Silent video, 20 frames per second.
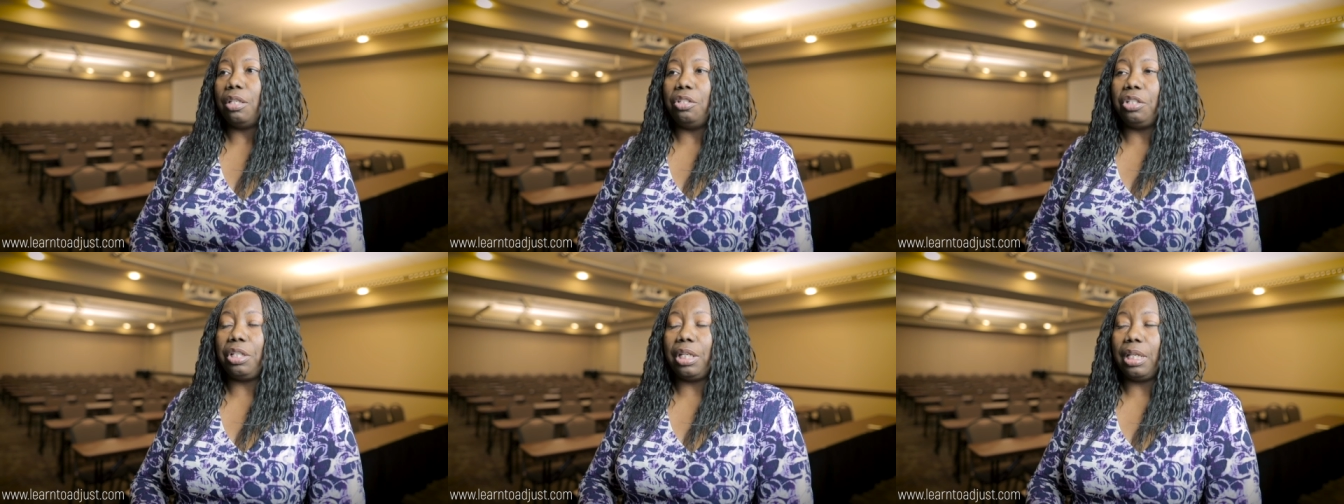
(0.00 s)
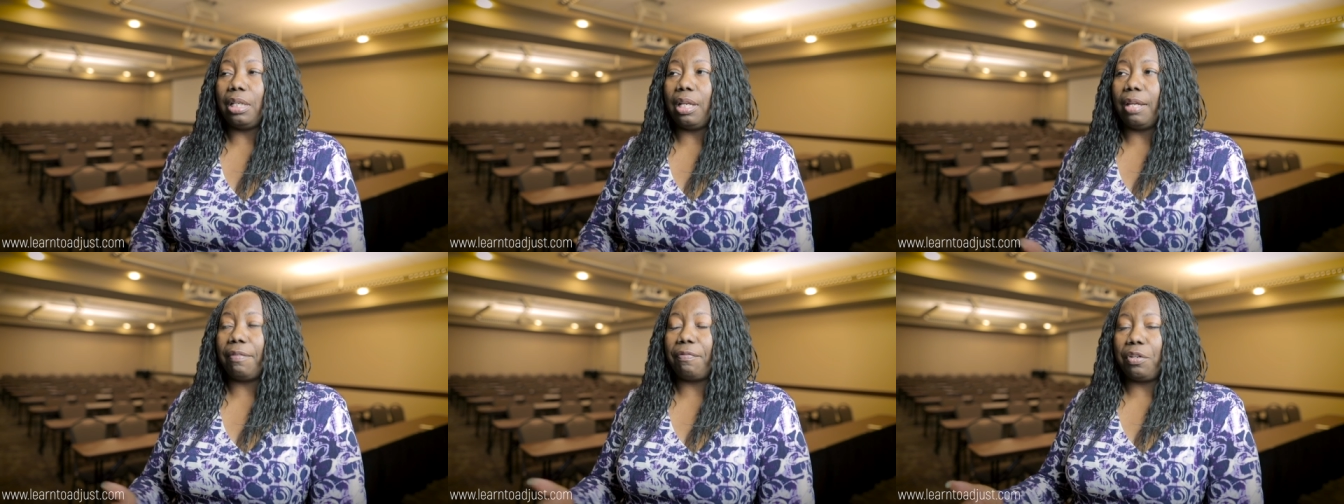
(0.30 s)
you
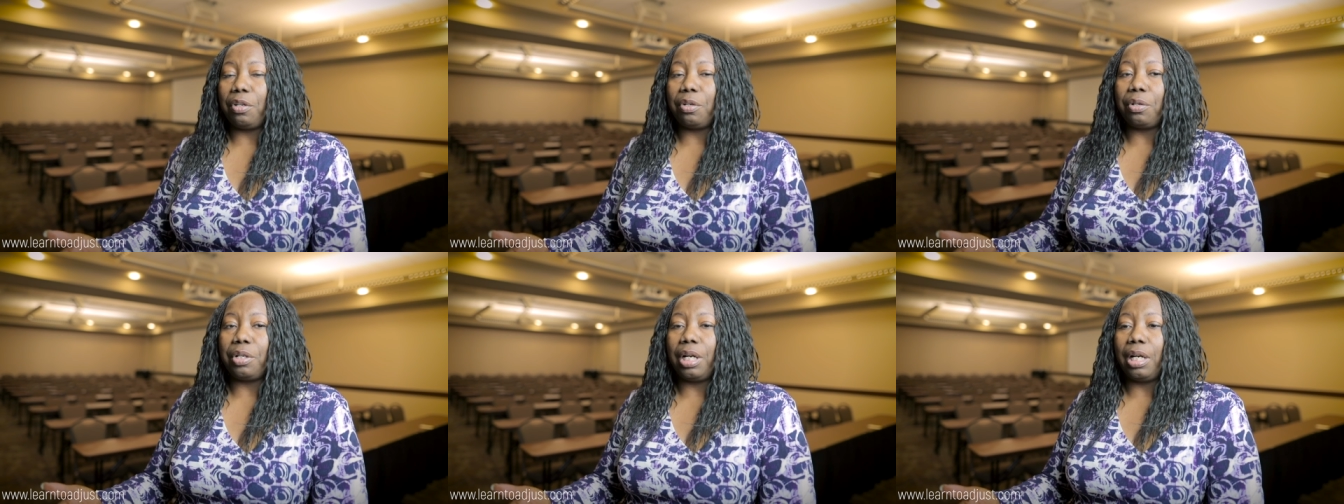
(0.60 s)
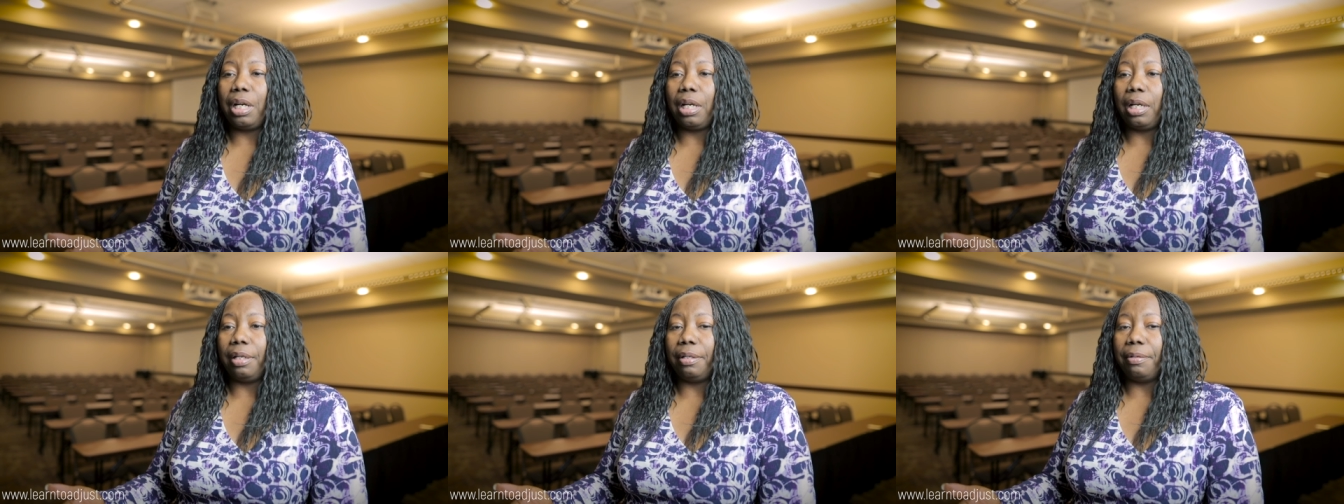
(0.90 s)
can if you
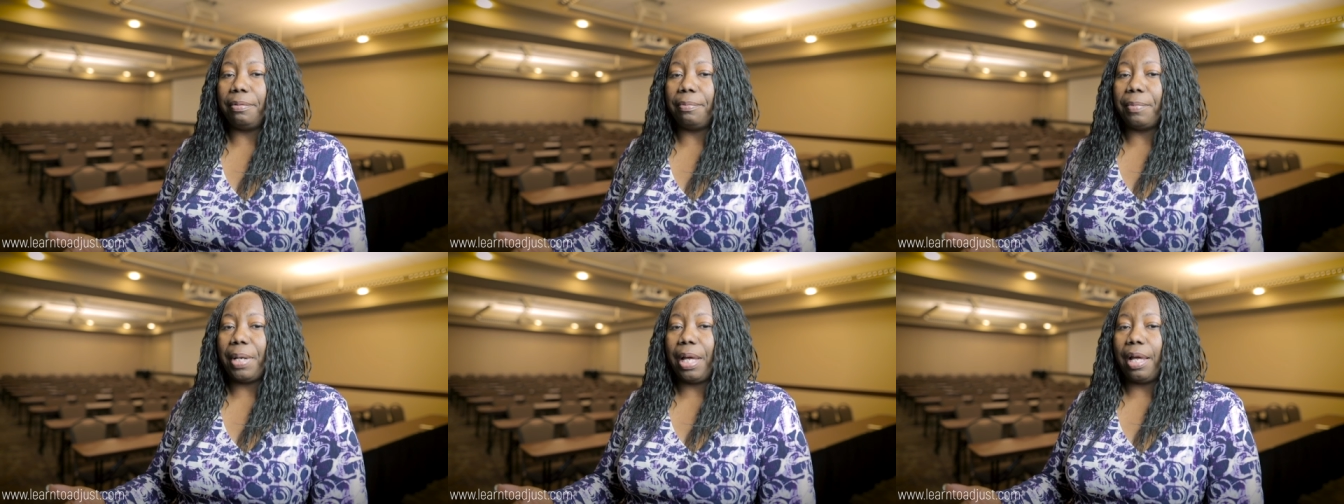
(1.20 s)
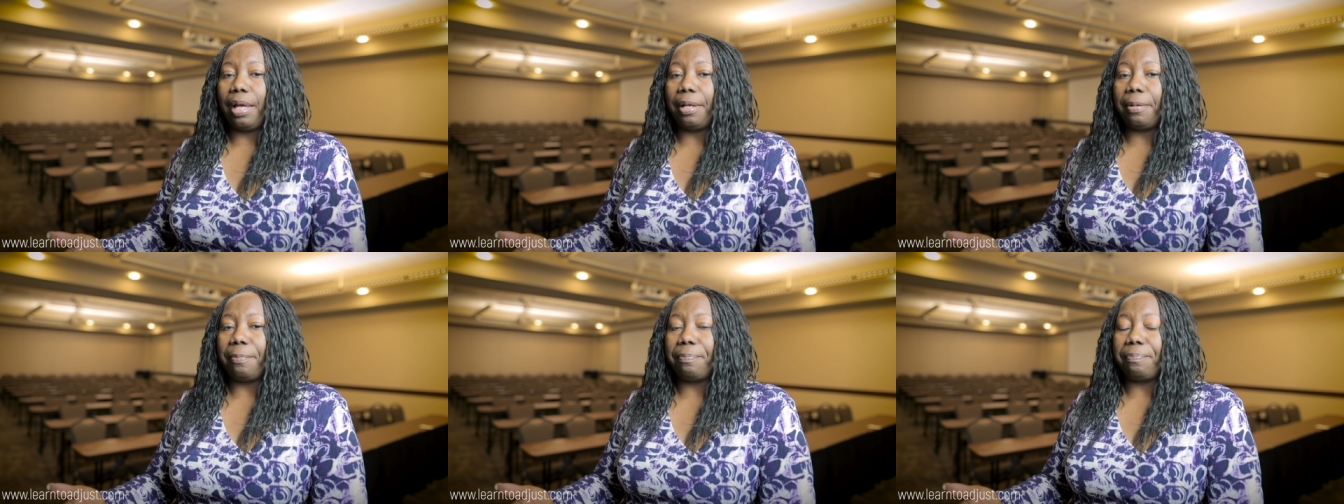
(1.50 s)
are
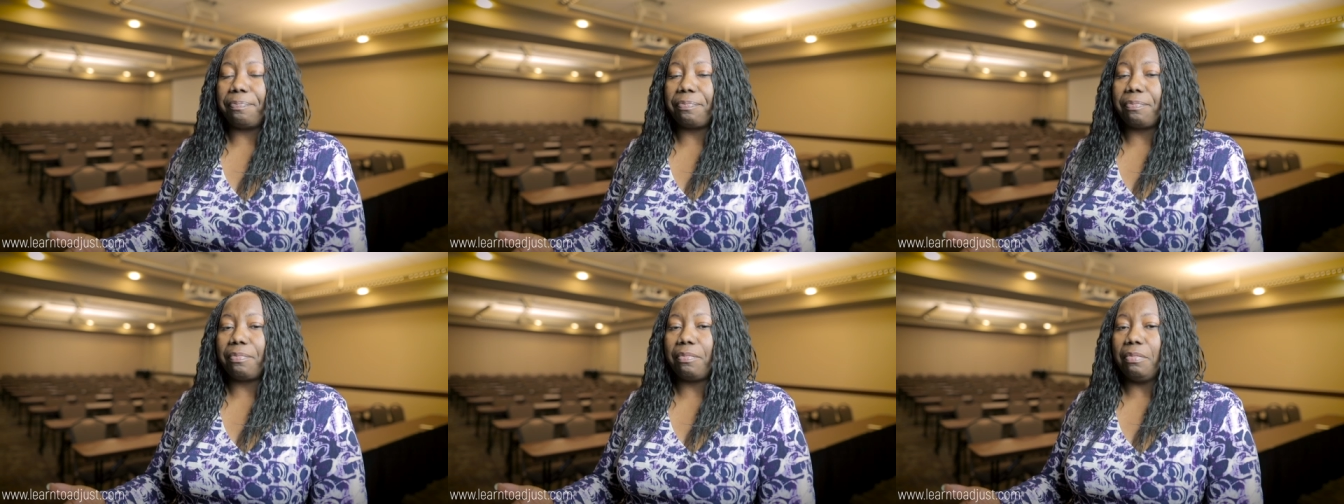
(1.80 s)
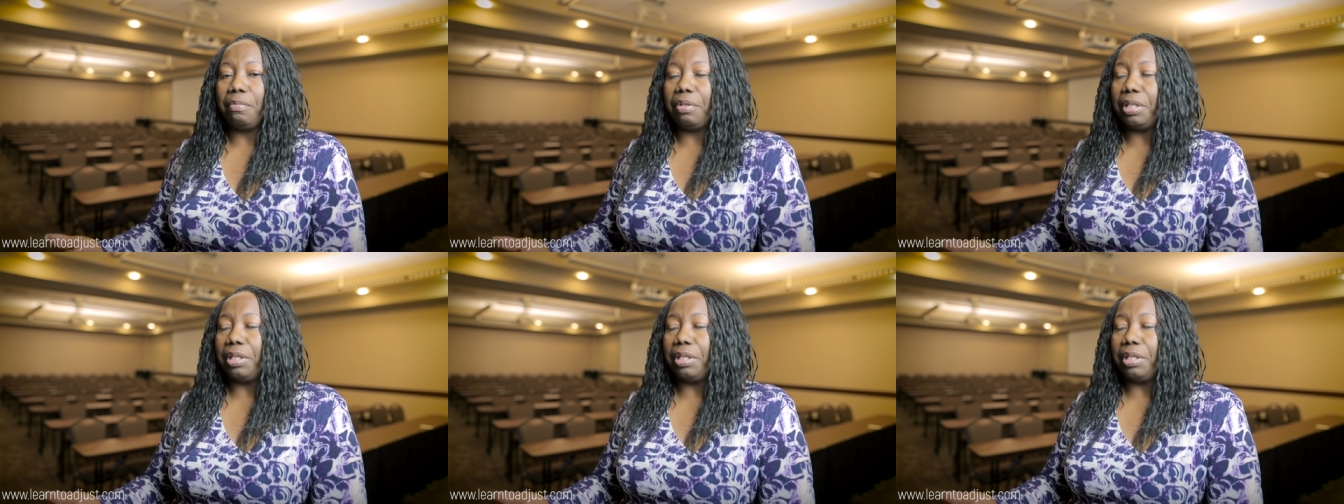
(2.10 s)
um,